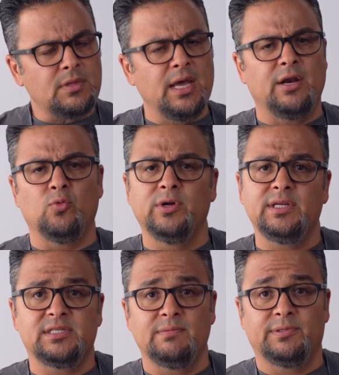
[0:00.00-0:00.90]
in a
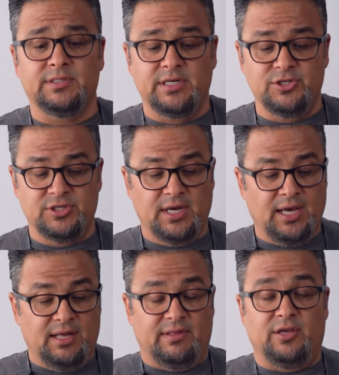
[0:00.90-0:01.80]
really simple dish
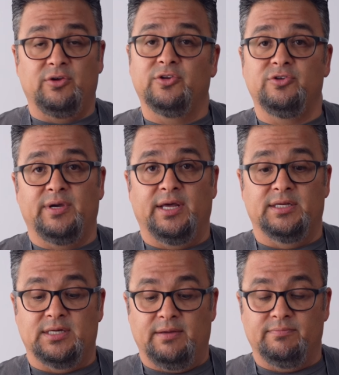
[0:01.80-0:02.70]
that you could do ahead
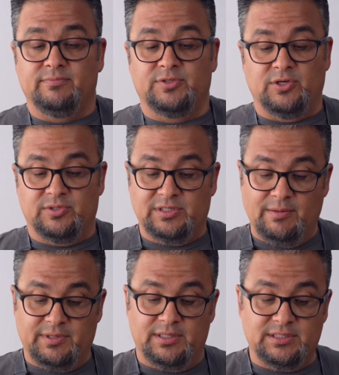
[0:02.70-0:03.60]
of time. So
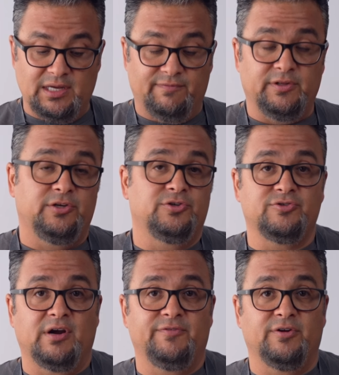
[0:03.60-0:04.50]
something definitely you should
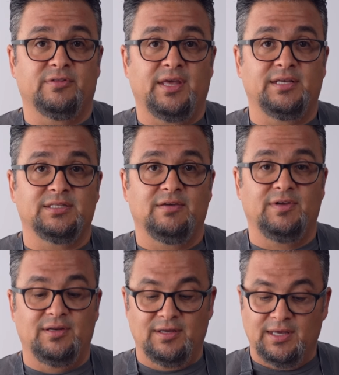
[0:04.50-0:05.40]
try for your Thanksgiving.